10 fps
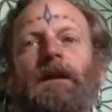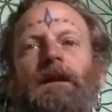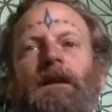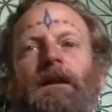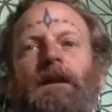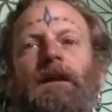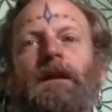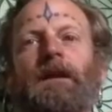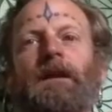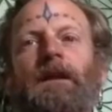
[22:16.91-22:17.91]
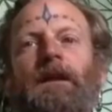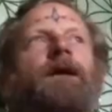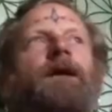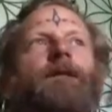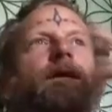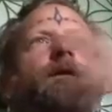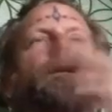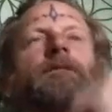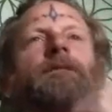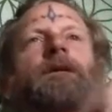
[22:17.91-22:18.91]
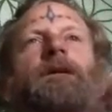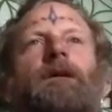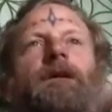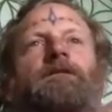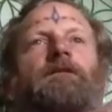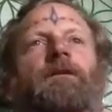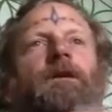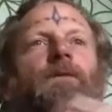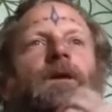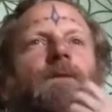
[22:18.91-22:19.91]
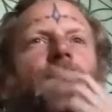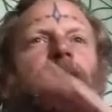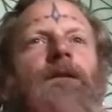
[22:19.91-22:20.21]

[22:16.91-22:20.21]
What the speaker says: And so even if the mind is going, wait,